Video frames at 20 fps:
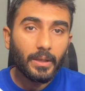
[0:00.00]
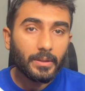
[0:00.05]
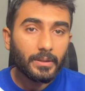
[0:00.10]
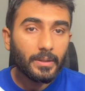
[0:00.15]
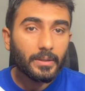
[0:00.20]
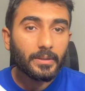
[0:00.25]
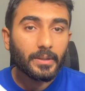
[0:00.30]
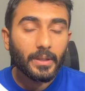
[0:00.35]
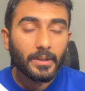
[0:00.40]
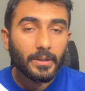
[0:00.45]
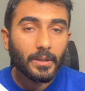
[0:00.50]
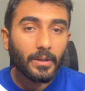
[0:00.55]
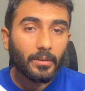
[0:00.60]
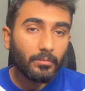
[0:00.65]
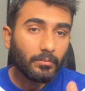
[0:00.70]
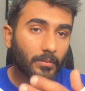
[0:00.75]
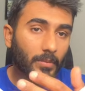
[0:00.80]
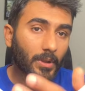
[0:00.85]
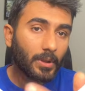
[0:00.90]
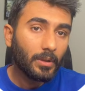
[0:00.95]
just as
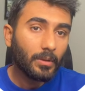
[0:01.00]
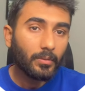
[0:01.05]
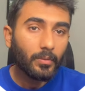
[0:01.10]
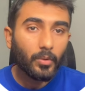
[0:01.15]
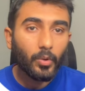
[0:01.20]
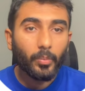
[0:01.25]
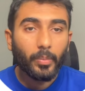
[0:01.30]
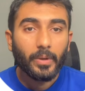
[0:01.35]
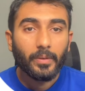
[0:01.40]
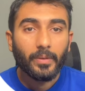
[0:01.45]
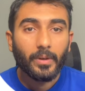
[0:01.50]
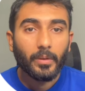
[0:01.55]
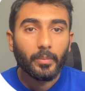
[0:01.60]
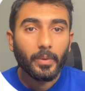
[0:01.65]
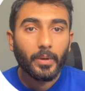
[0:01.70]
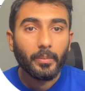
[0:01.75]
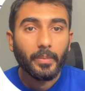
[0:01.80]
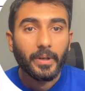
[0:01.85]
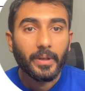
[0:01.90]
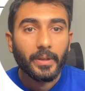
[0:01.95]
a open work
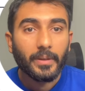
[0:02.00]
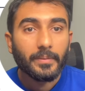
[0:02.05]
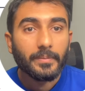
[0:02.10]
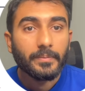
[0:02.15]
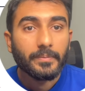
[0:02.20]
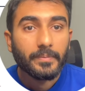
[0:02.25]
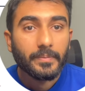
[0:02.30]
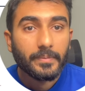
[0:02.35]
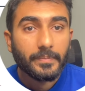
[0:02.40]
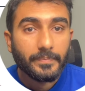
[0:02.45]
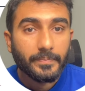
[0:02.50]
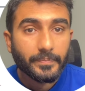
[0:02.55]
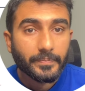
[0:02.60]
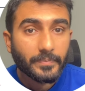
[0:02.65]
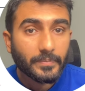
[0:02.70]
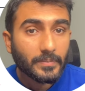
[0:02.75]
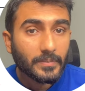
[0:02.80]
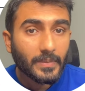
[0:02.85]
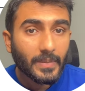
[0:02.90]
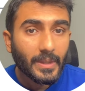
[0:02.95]
permit,
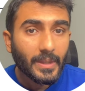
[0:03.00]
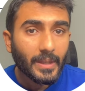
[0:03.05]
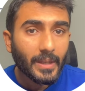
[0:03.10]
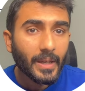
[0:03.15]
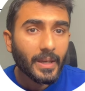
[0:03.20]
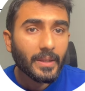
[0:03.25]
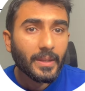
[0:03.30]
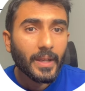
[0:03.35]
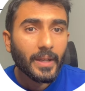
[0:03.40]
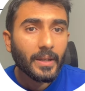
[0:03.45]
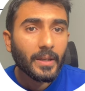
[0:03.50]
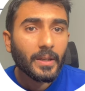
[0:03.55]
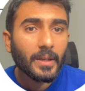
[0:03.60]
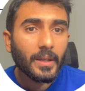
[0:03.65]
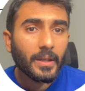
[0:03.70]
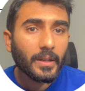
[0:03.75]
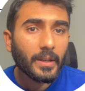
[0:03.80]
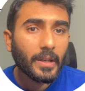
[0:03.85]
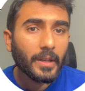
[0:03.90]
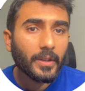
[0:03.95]
and then
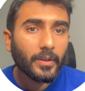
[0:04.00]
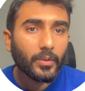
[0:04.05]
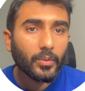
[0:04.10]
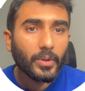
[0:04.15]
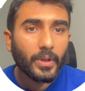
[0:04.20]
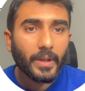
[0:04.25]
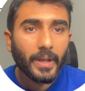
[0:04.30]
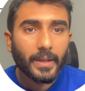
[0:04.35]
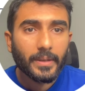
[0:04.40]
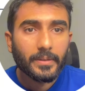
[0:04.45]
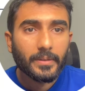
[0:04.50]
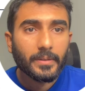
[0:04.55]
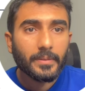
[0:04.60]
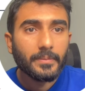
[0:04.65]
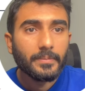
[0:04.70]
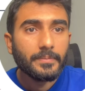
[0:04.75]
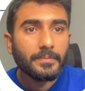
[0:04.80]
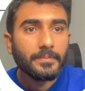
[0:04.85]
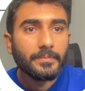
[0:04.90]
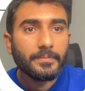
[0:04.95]
click to the next.
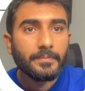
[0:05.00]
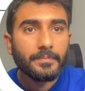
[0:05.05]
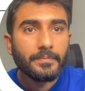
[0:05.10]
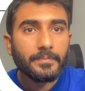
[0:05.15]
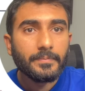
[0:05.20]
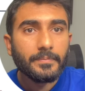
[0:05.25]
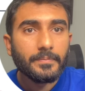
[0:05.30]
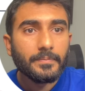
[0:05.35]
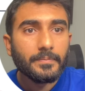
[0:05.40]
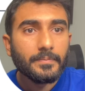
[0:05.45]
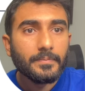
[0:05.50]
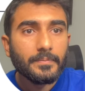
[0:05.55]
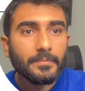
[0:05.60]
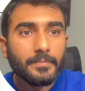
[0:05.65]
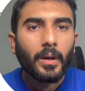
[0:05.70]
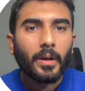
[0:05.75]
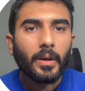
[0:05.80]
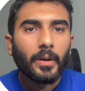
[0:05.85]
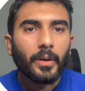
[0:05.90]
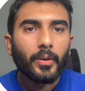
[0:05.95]

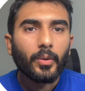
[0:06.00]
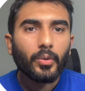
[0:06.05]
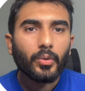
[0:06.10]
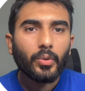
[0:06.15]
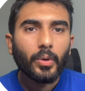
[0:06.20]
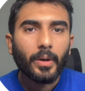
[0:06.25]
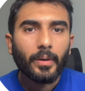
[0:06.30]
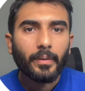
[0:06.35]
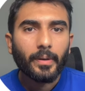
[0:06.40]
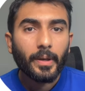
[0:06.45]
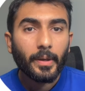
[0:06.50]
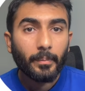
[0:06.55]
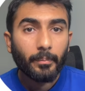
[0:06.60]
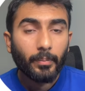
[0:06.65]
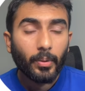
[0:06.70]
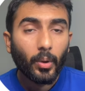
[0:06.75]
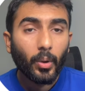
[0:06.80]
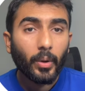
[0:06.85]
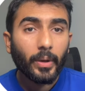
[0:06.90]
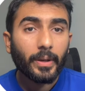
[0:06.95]
Do you have an
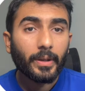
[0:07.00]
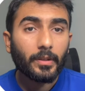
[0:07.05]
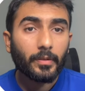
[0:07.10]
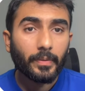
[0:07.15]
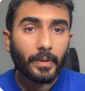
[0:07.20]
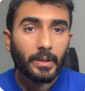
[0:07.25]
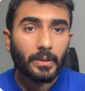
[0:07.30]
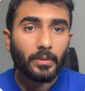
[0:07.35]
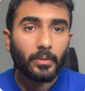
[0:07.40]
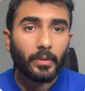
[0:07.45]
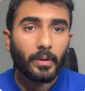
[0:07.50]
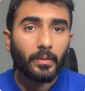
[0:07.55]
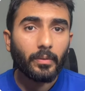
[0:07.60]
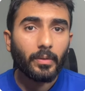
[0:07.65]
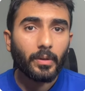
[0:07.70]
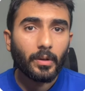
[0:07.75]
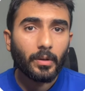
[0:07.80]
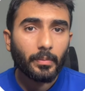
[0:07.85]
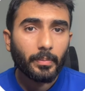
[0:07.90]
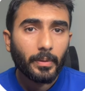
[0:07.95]
employer specific
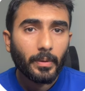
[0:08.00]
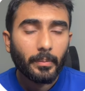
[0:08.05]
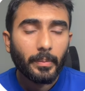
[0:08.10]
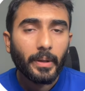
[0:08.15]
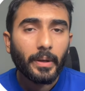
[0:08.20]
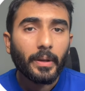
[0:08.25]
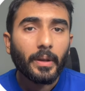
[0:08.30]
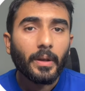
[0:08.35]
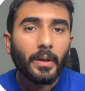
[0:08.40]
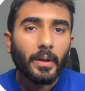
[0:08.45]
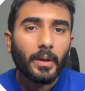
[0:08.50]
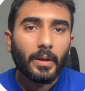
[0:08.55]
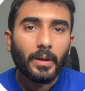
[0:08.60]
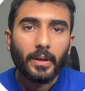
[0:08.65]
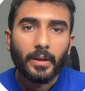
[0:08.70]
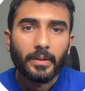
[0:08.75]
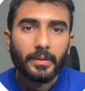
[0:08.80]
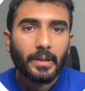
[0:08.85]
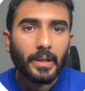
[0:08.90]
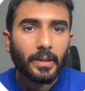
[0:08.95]
work permit?
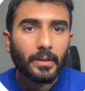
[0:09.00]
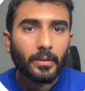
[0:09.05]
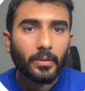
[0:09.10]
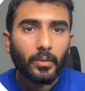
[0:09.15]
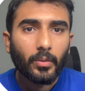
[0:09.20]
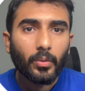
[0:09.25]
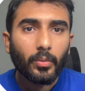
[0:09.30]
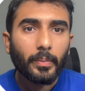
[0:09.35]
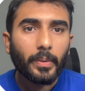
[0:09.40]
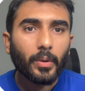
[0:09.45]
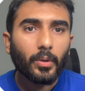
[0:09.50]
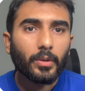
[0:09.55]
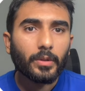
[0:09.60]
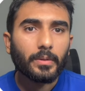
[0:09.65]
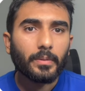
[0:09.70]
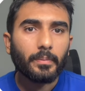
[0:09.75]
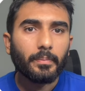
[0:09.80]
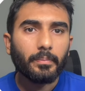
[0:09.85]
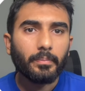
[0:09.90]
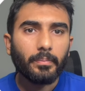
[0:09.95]
Select no, because
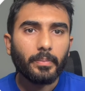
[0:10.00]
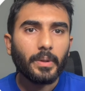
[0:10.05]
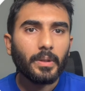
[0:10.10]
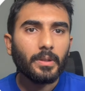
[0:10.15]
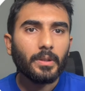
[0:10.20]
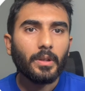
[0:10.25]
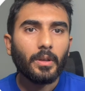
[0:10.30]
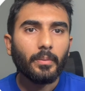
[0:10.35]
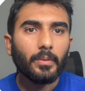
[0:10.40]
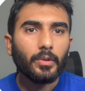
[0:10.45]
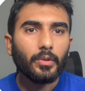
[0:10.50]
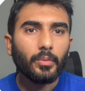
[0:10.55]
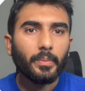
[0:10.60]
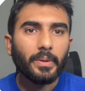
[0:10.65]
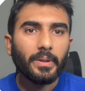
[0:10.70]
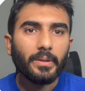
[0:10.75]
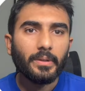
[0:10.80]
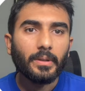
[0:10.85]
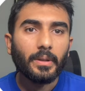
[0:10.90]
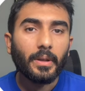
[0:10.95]
PGWP
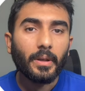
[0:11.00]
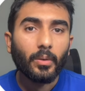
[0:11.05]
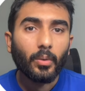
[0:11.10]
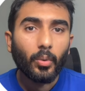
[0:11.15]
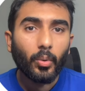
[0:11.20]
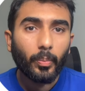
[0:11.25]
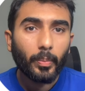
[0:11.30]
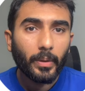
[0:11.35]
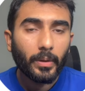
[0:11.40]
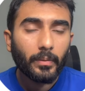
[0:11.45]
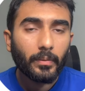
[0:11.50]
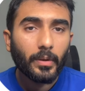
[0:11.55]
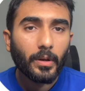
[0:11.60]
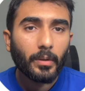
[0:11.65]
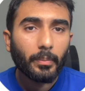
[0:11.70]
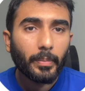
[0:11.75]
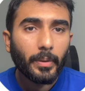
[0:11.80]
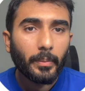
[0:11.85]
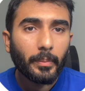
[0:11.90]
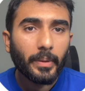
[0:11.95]
is an open work
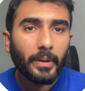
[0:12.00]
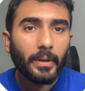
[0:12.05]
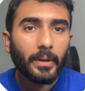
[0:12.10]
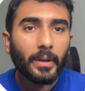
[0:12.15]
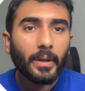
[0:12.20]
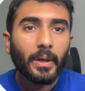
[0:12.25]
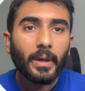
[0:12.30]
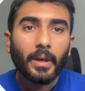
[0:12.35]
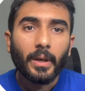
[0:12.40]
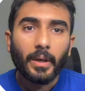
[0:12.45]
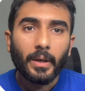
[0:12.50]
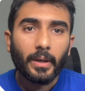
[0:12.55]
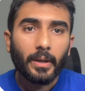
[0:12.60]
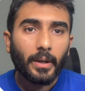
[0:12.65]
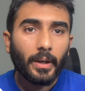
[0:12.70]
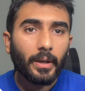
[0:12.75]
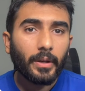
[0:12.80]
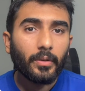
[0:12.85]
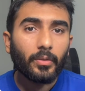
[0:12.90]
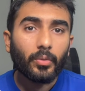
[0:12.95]
permit,
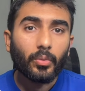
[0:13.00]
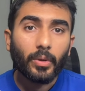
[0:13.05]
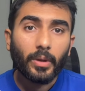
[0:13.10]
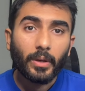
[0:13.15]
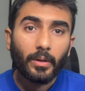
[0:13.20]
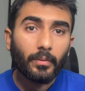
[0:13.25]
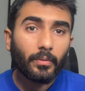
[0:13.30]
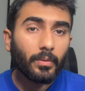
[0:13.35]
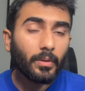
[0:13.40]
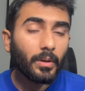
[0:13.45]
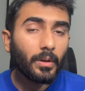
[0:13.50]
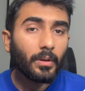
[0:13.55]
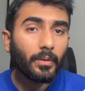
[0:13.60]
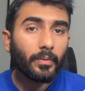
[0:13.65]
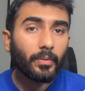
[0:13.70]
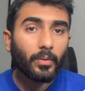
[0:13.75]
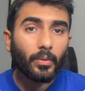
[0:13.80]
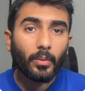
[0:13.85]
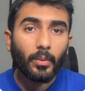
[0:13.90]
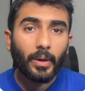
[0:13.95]
right? You can work
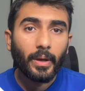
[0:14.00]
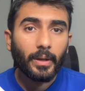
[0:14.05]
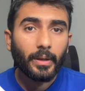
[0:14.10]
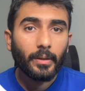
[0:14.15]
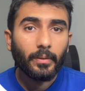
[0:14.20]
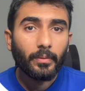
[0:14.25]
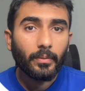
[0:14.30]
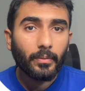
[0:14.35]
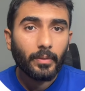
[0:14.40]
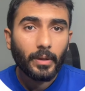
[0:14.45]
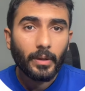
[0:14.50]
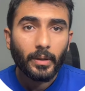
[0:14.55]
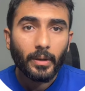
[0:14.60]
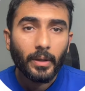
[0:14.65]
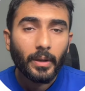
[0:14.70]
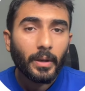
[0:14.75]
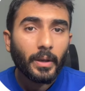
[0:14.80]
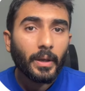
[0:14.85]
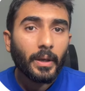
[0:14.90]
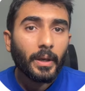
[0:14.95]
for anyone.
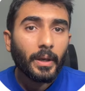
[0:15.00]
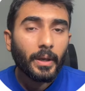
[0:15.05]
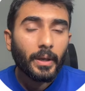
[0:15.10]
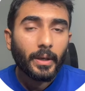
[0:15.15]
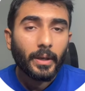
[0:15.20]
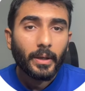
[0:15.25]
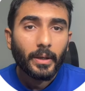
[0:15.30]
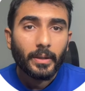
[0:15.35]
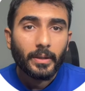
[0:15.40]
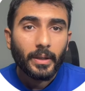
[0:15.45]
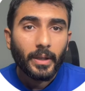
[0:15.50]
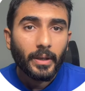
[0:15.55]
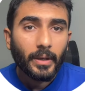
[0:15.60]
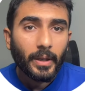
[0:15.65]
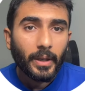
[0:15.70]
And then